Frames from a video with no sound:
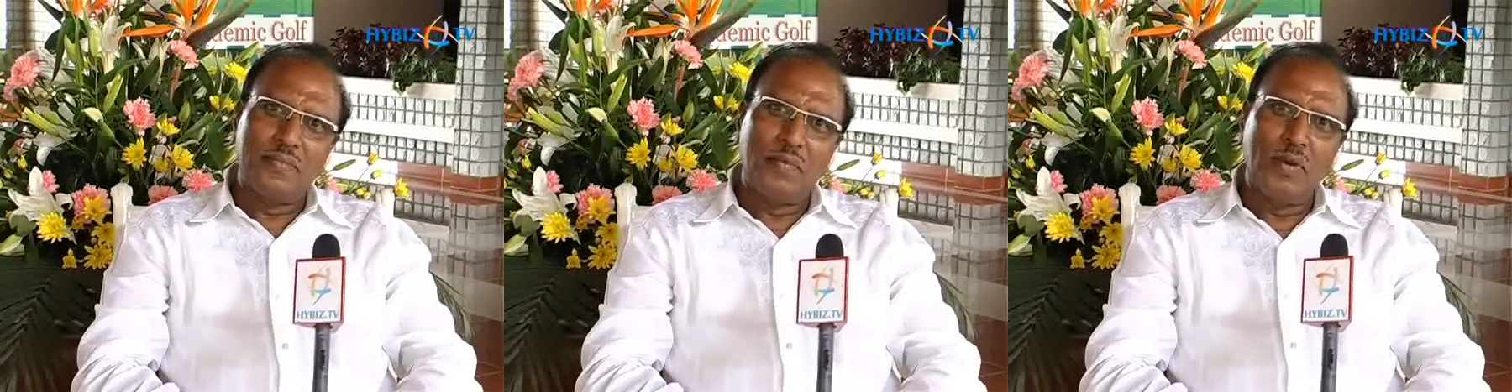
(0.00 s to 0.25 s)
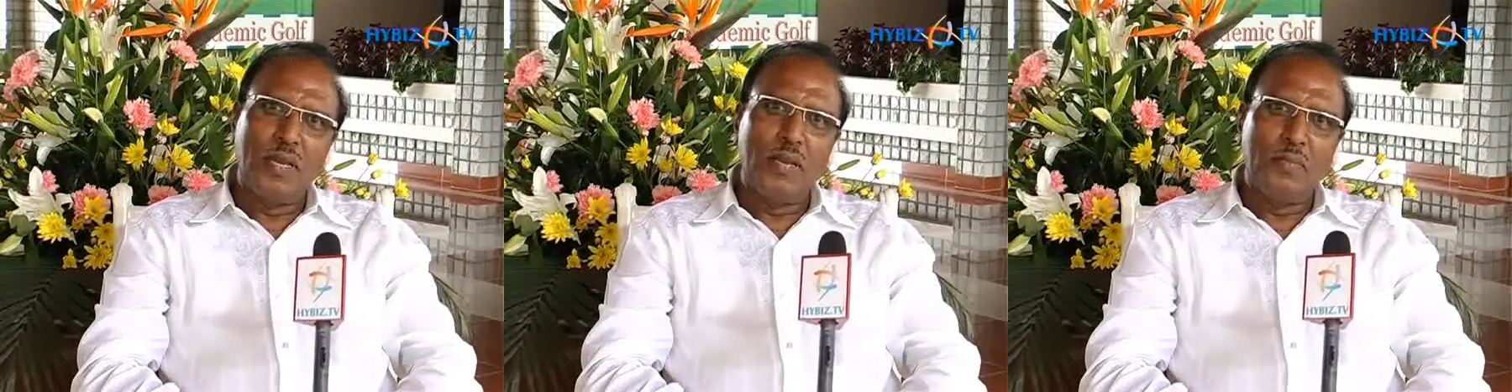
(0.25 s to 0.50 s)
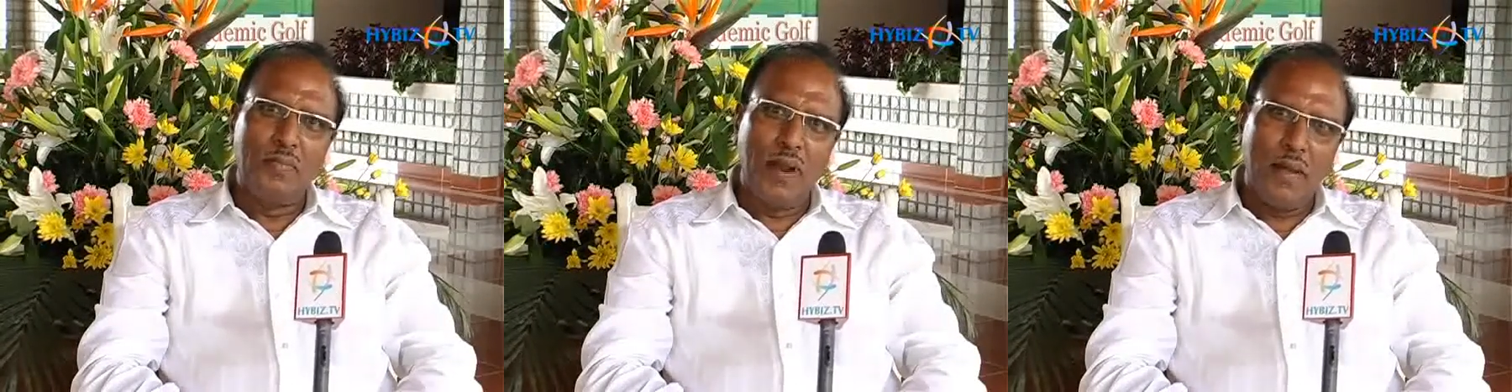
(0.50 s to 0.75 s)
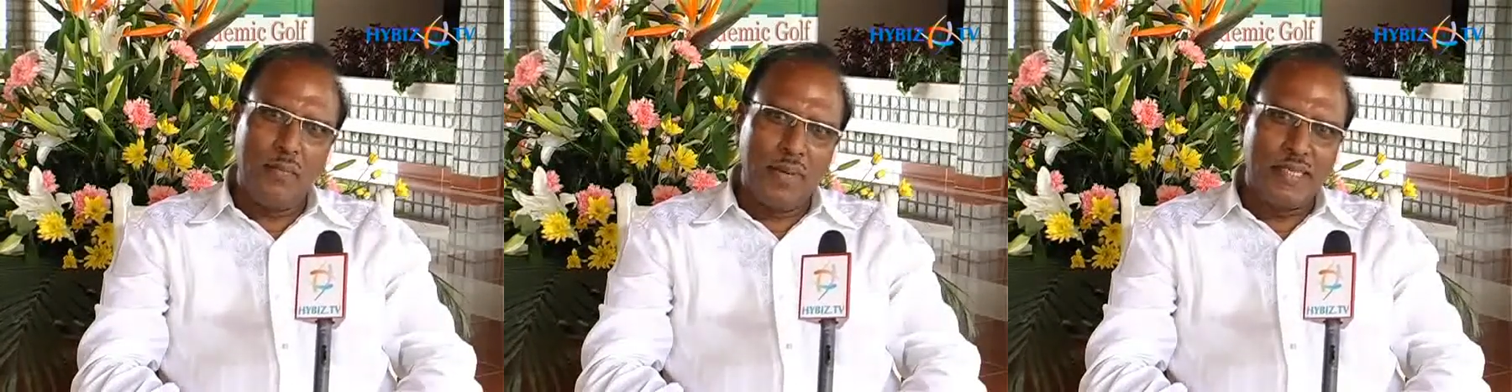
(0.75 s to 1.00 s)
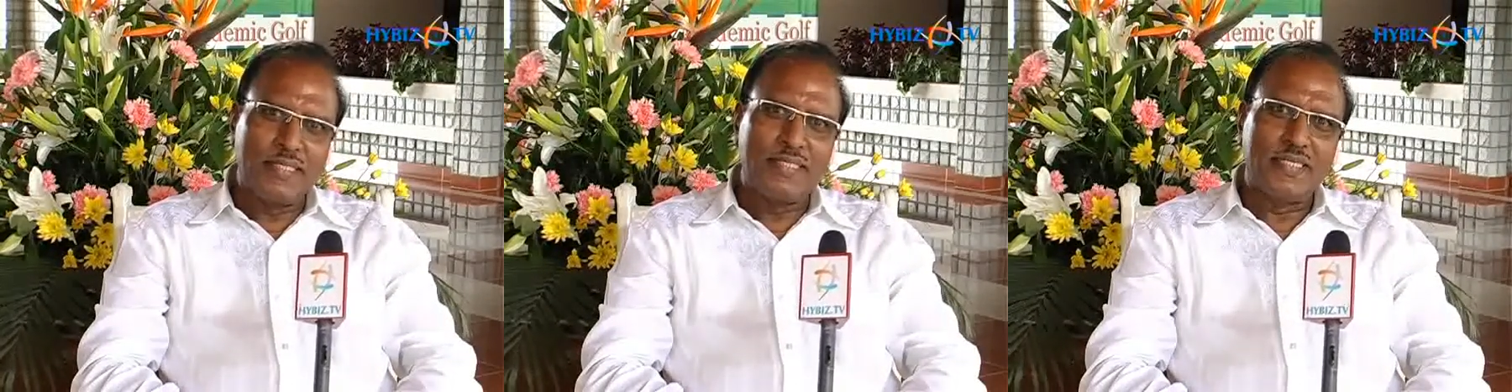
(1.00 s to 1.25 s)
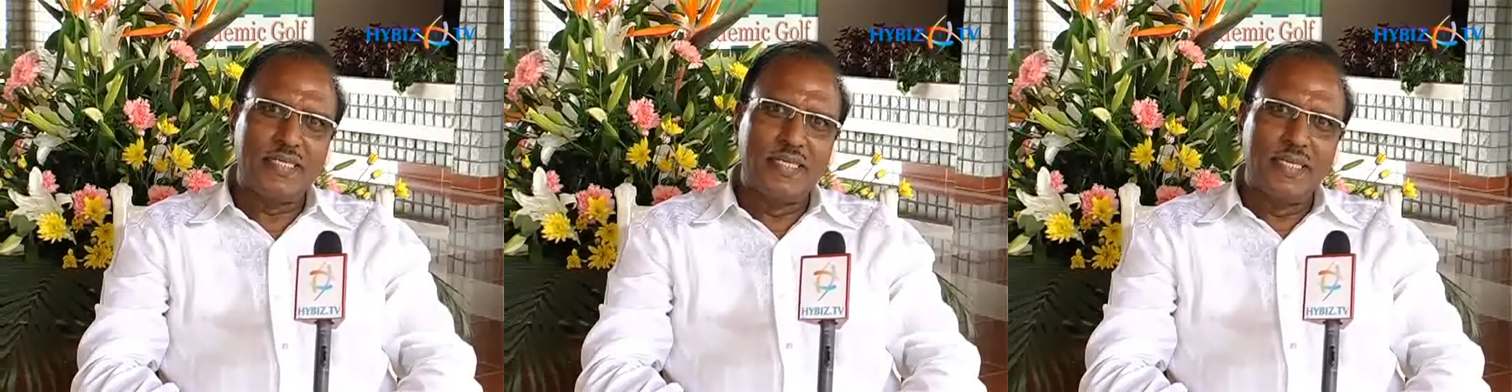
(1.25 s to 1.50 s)
only
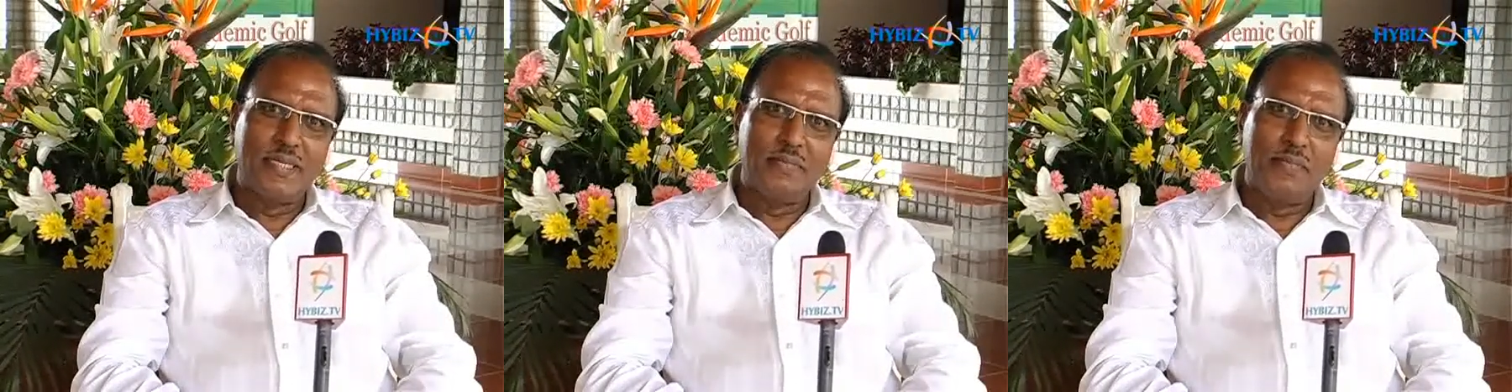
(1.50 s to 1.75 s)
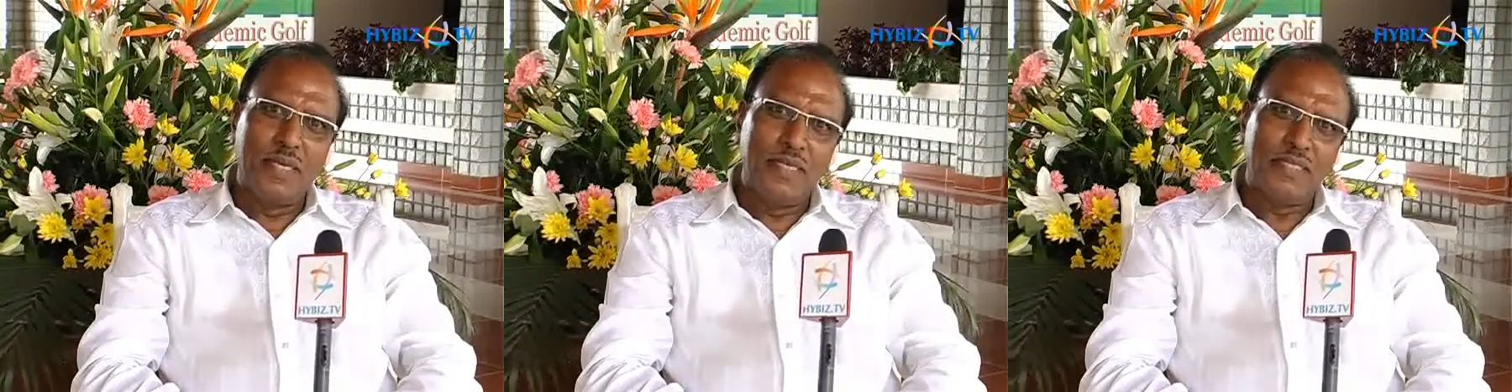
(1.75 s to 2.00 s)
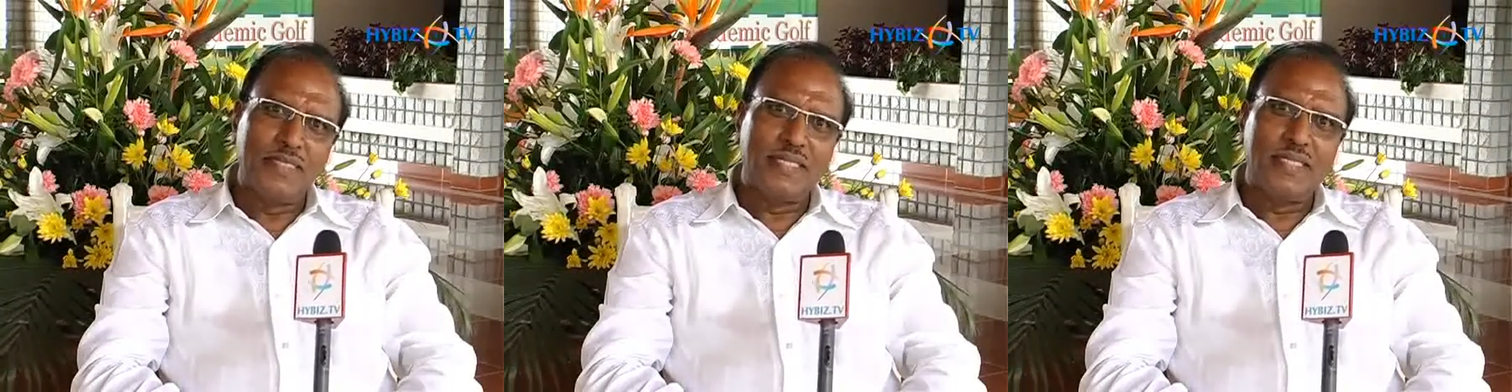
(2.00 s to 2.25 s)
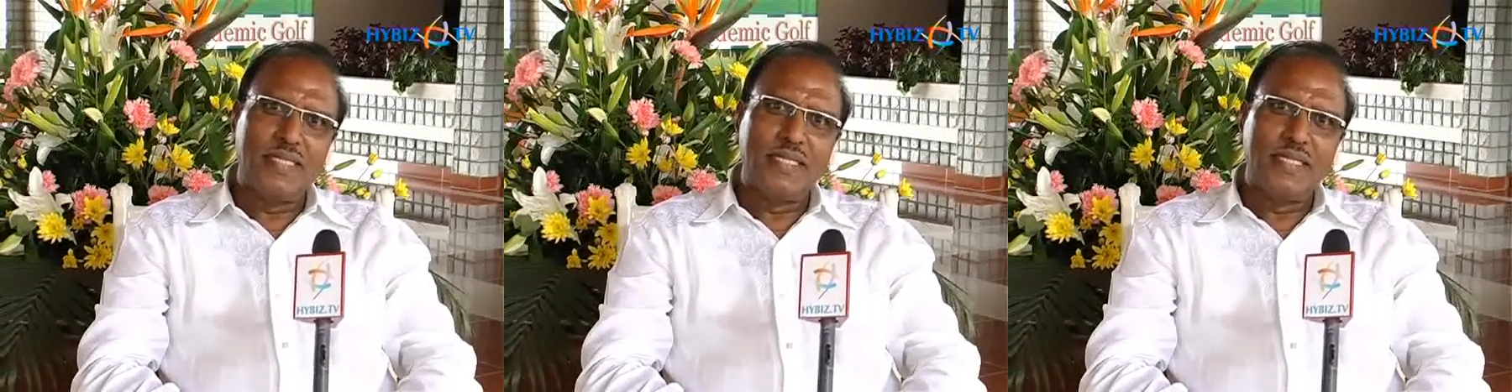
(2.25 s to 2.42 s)
Brahmins means